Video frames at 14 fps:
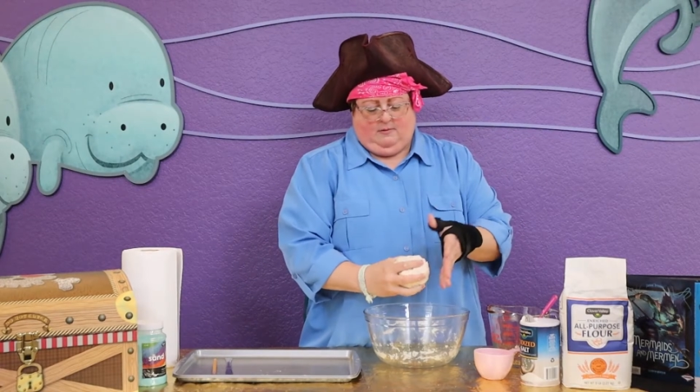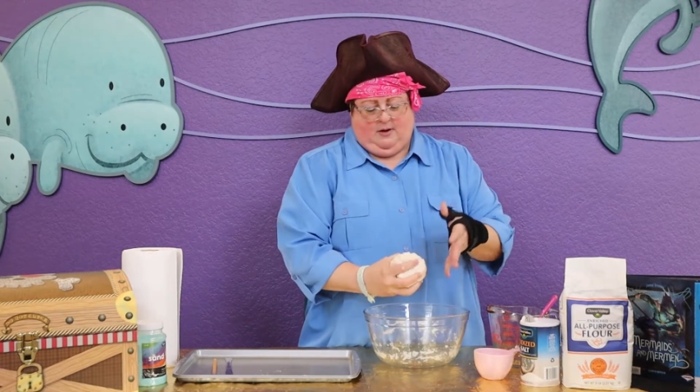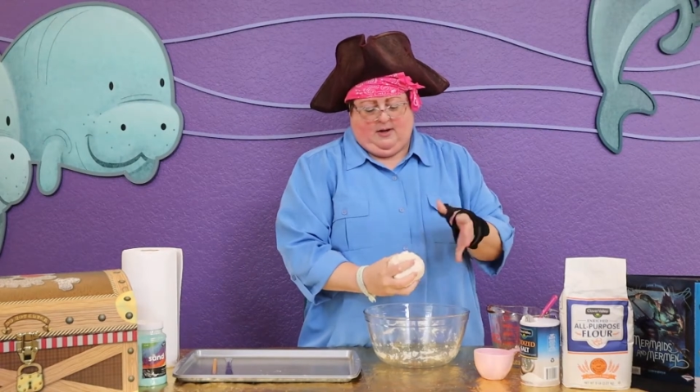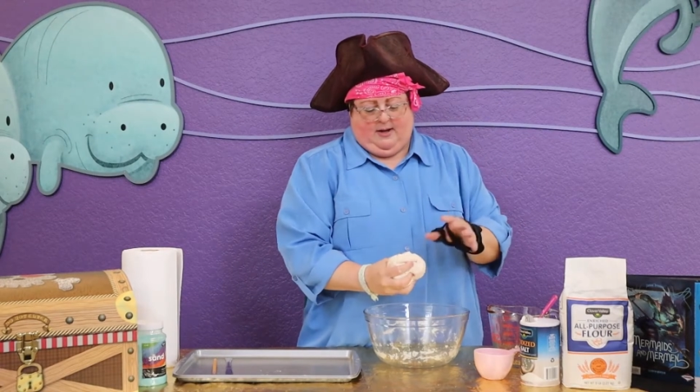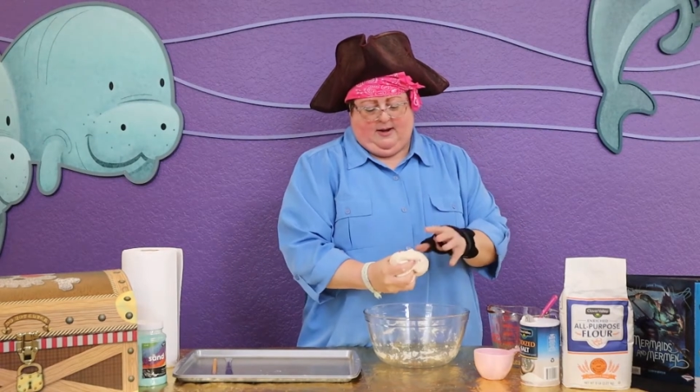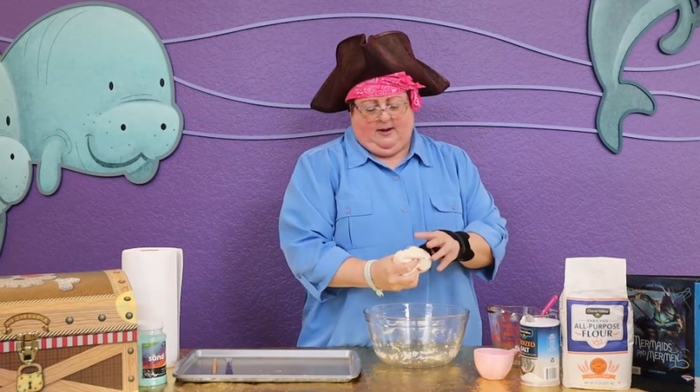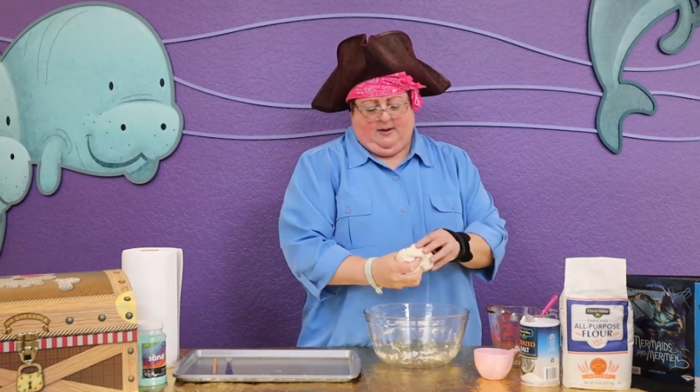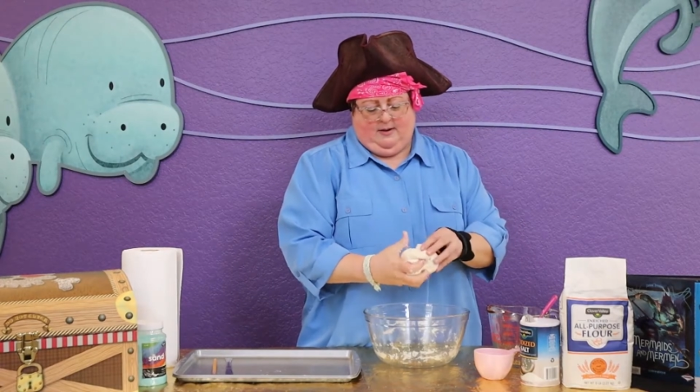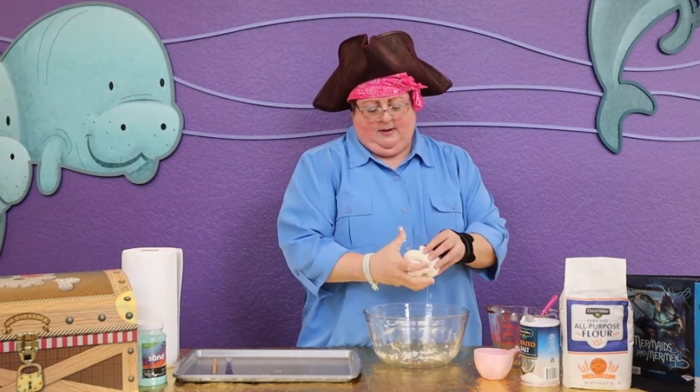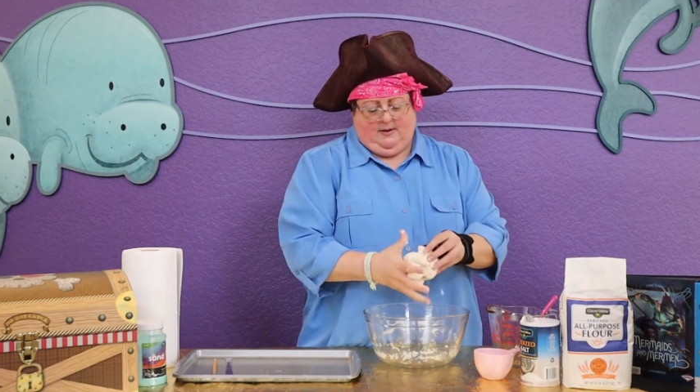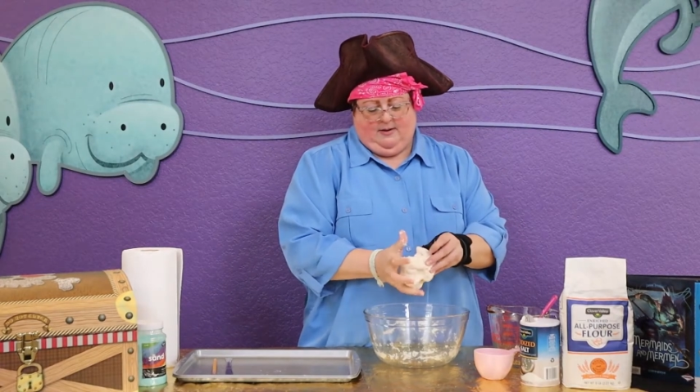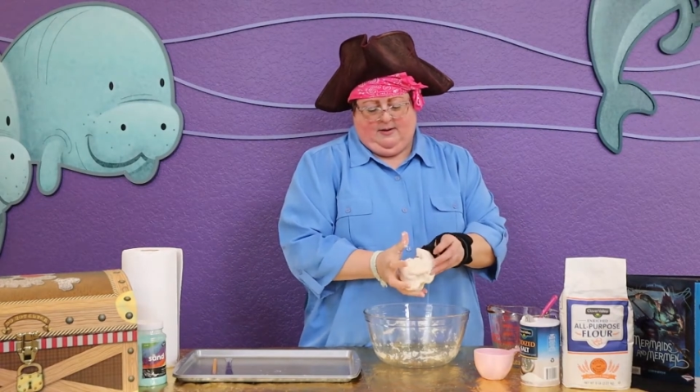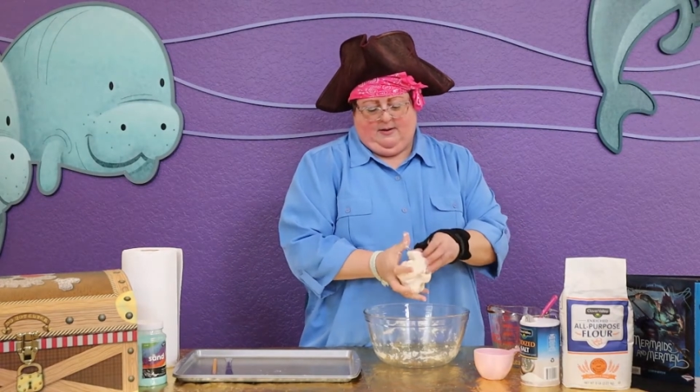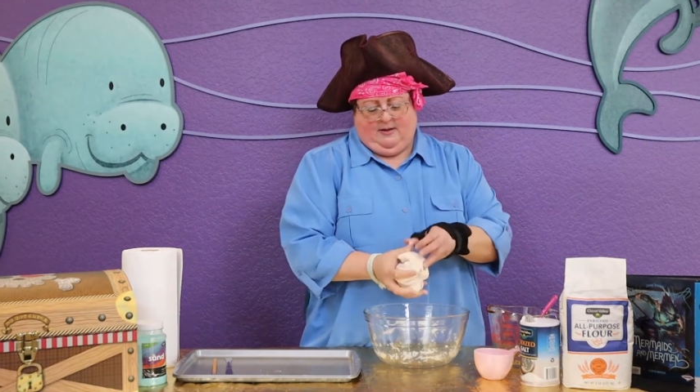right.
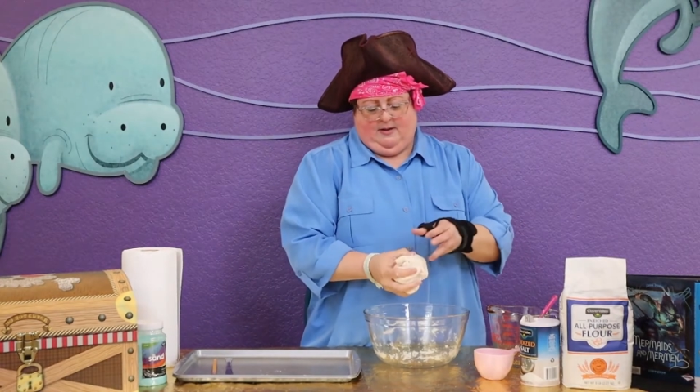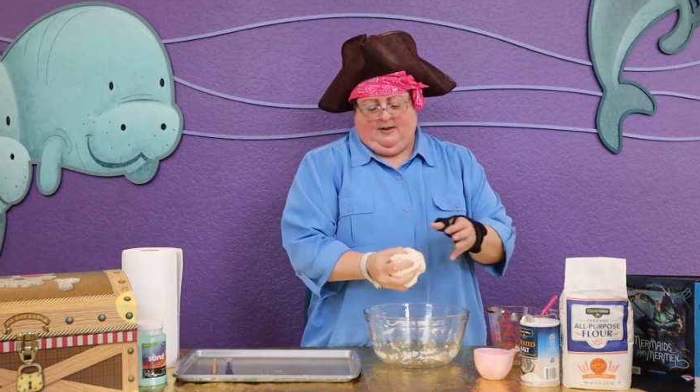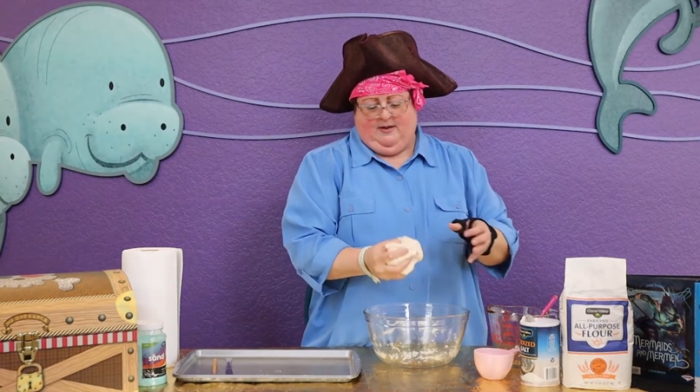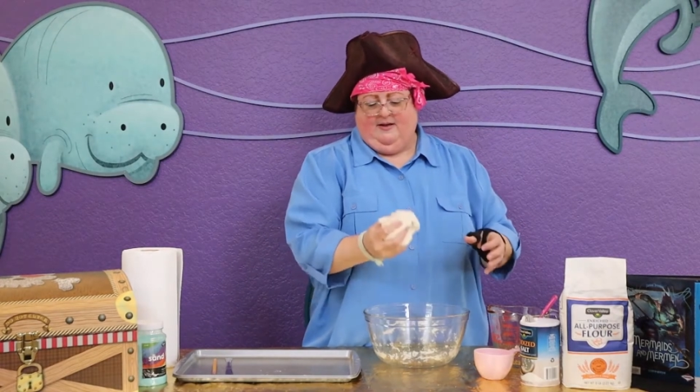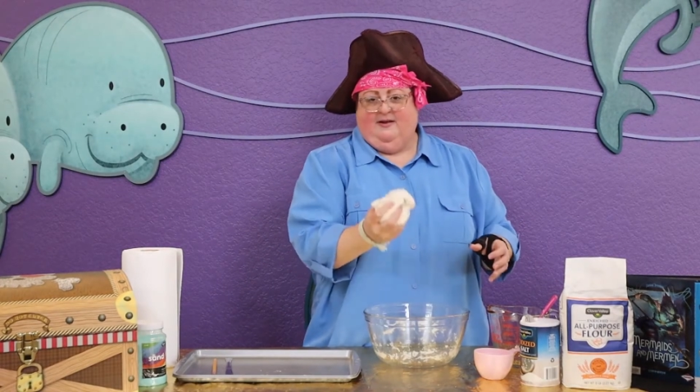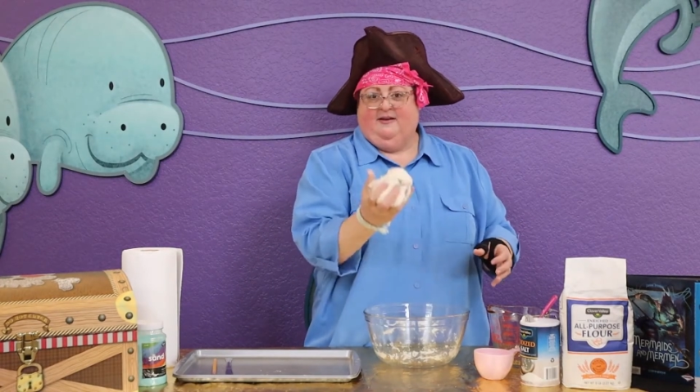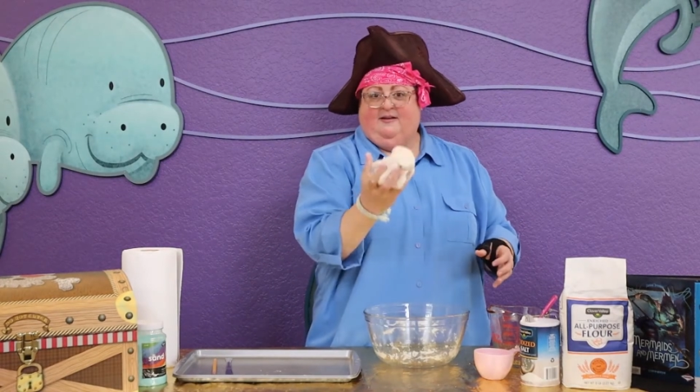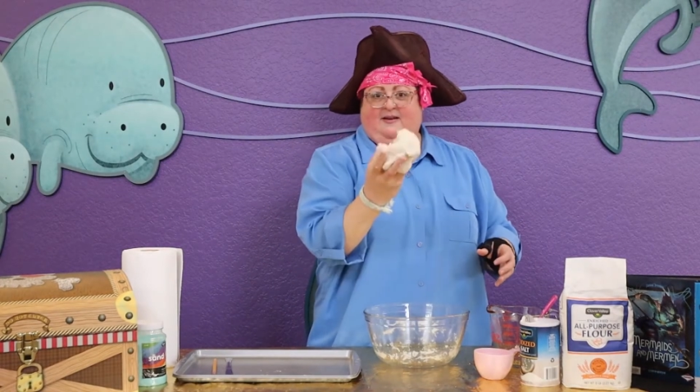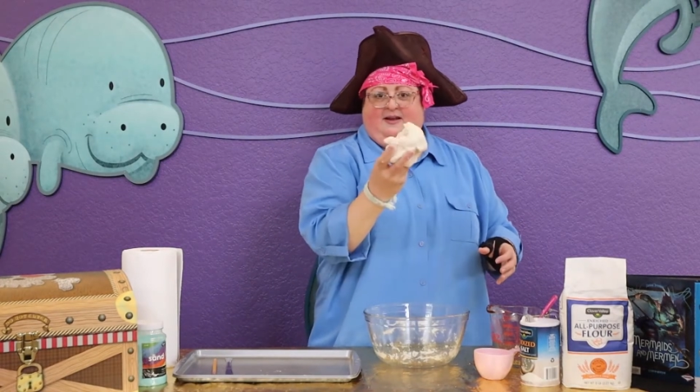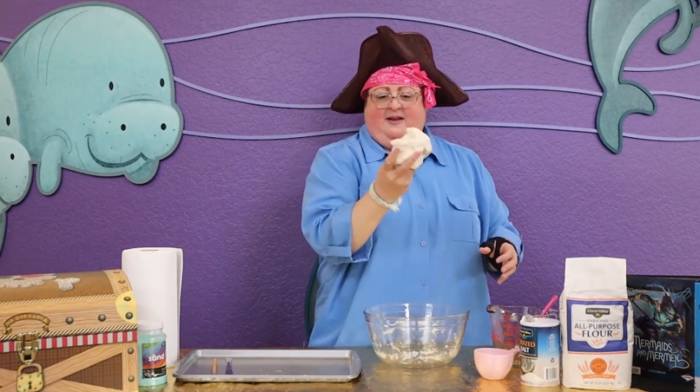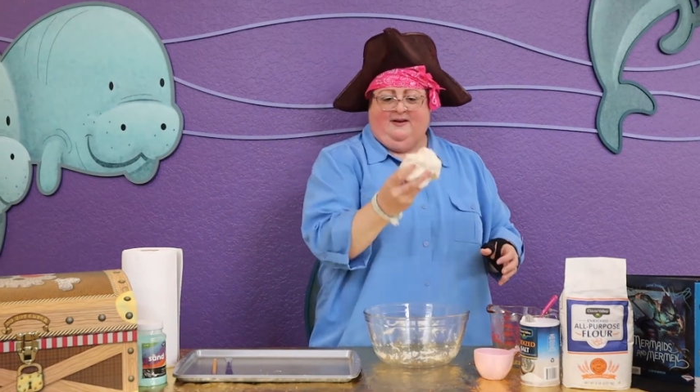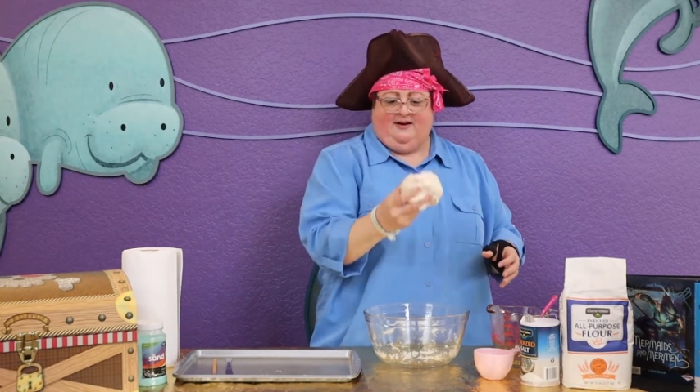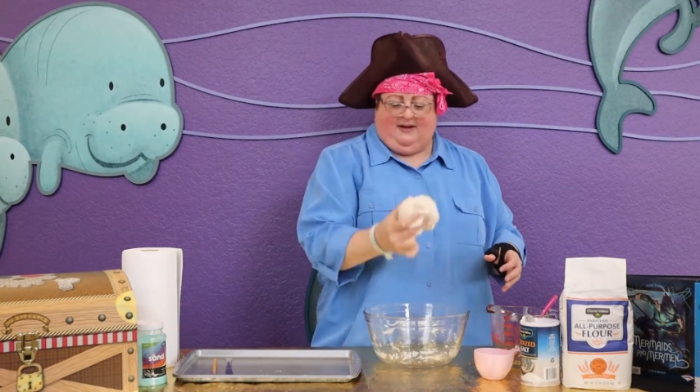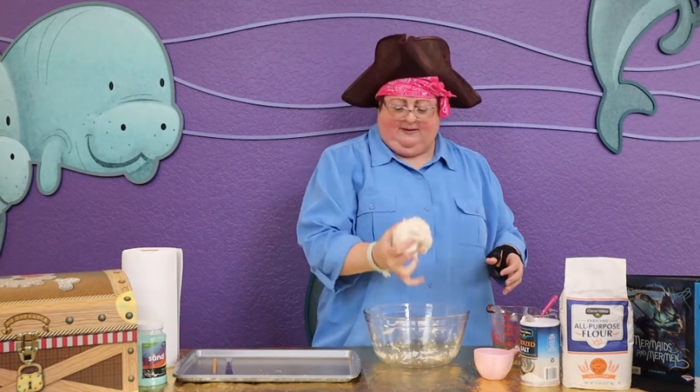
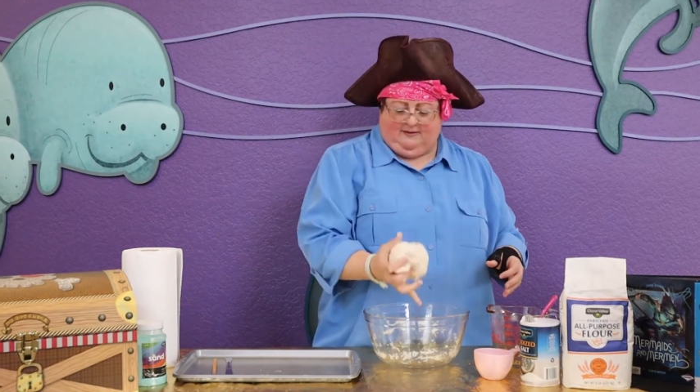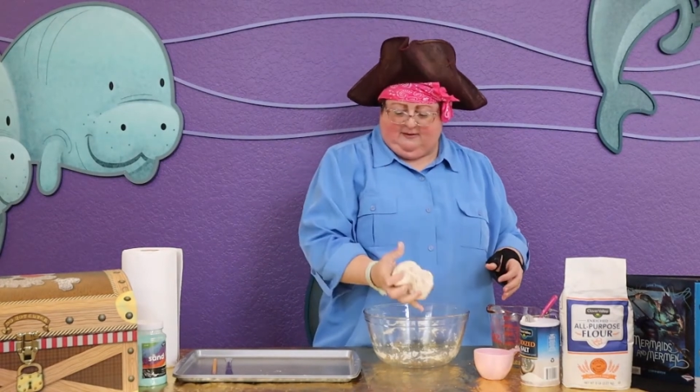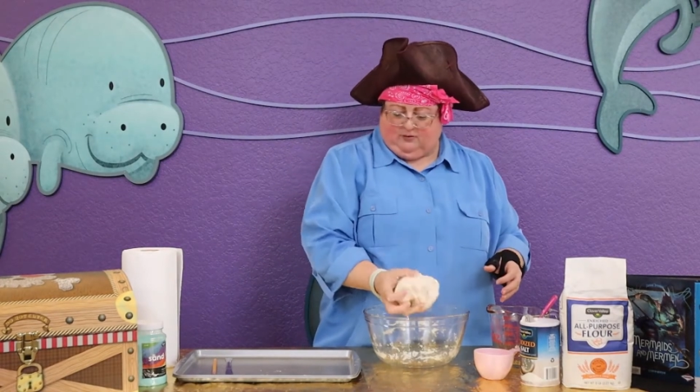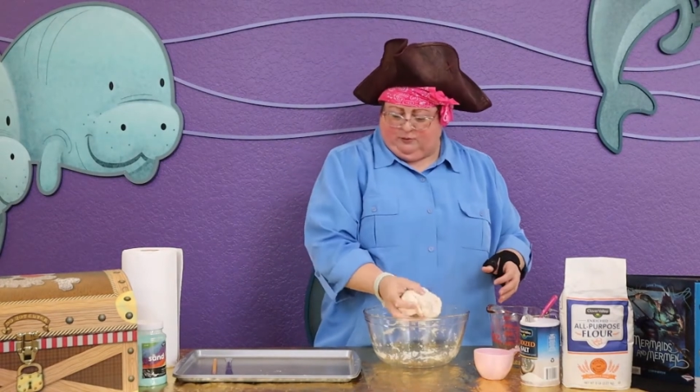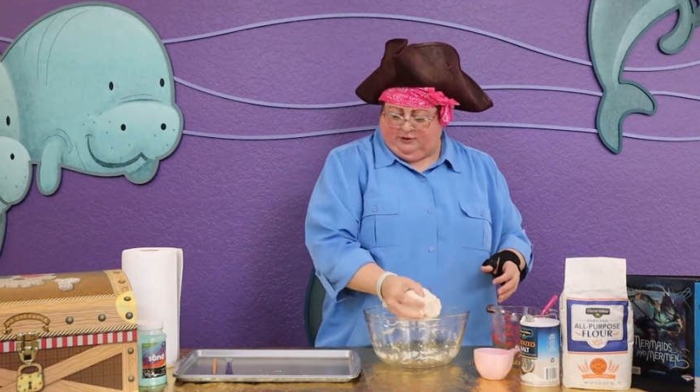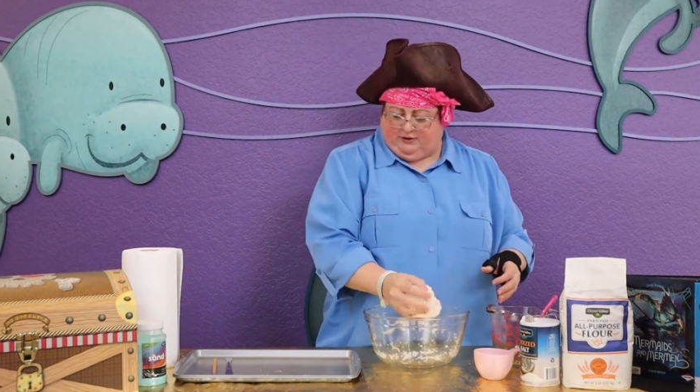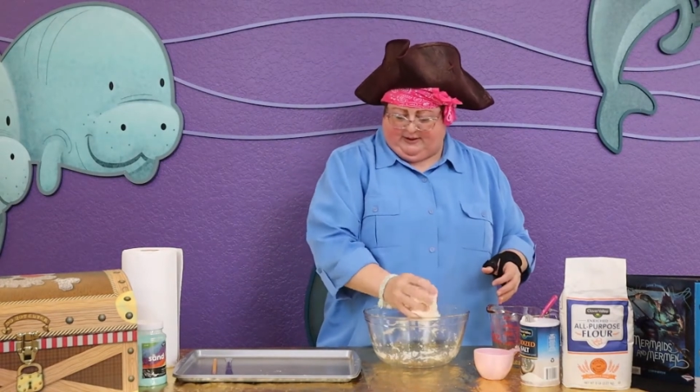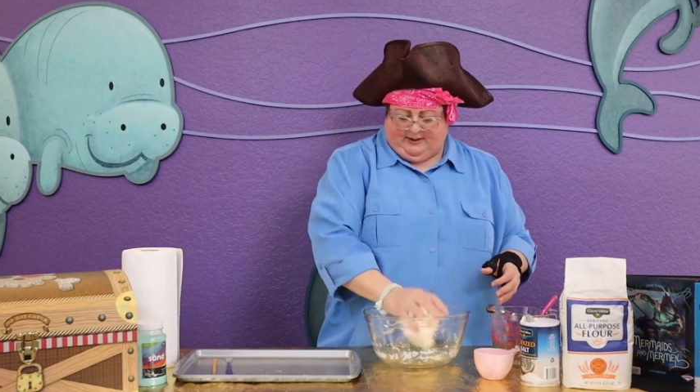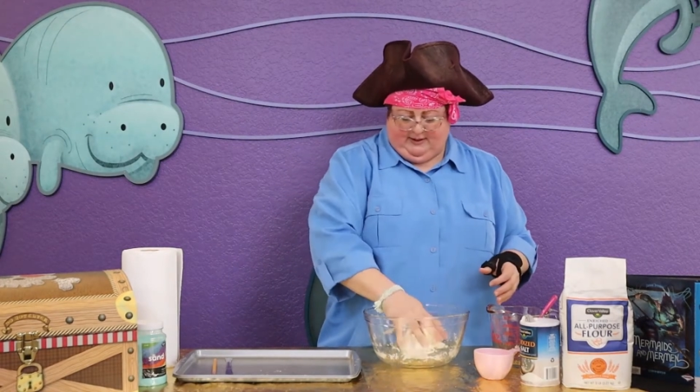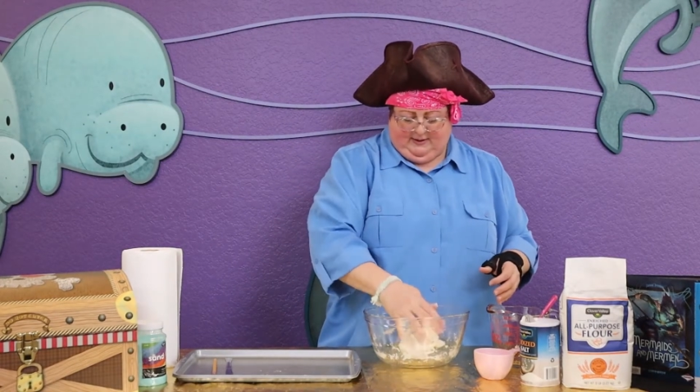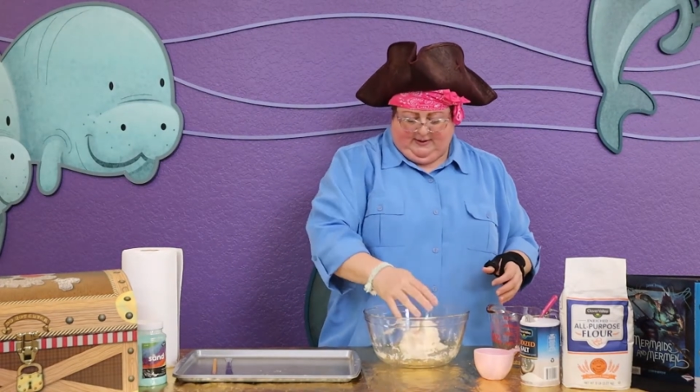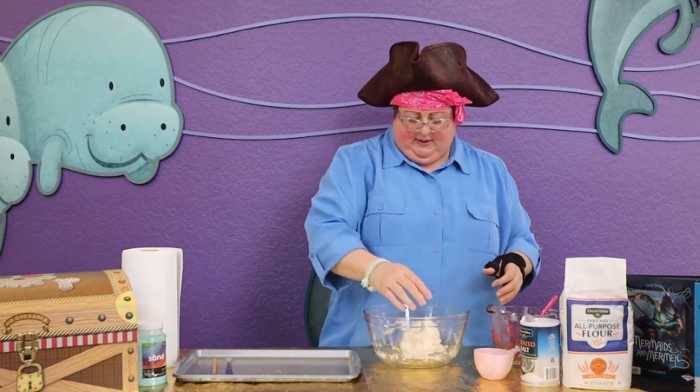See, nice and squishy.